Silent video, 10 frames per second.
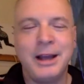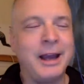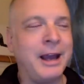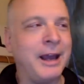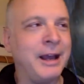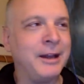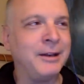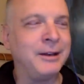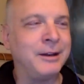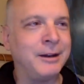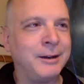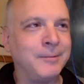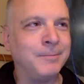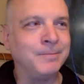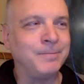and
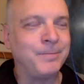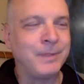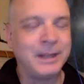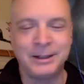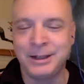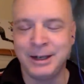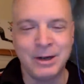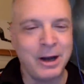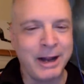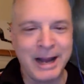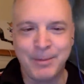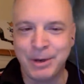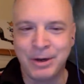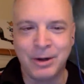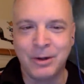um, did not happen
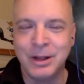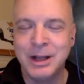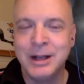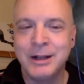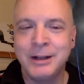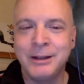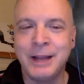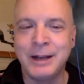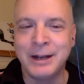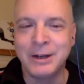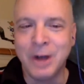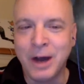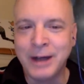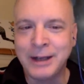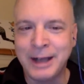at all. They did
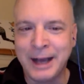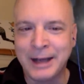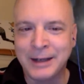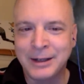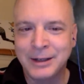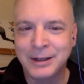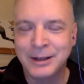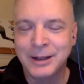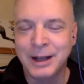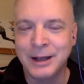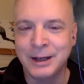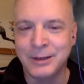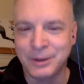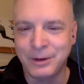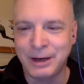not get
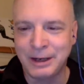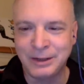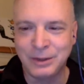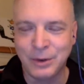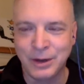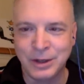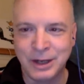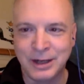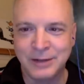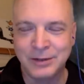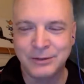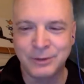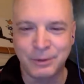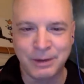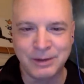another grade A scoring chance for
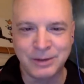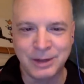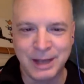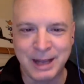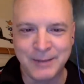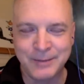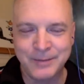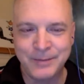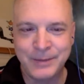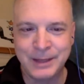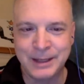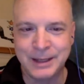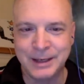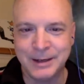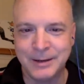the rest of the game. Wow.
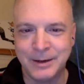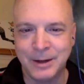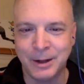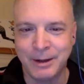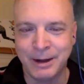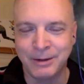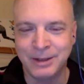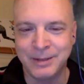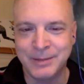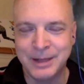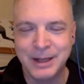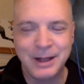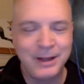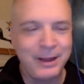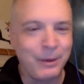The uh, Colorado team,
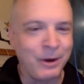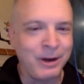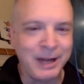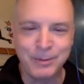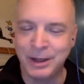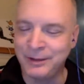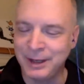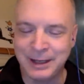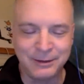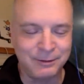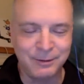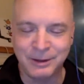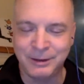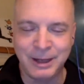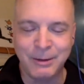they weren't able, and and
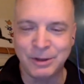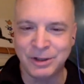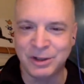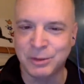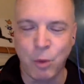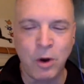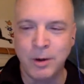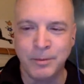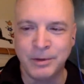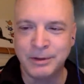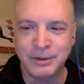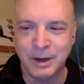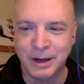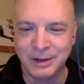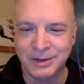they were just swarmed,
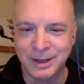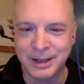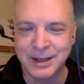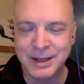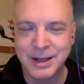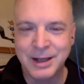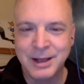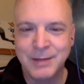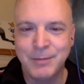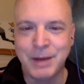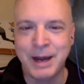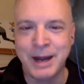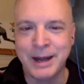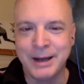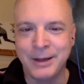honestly,
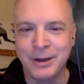by uh, the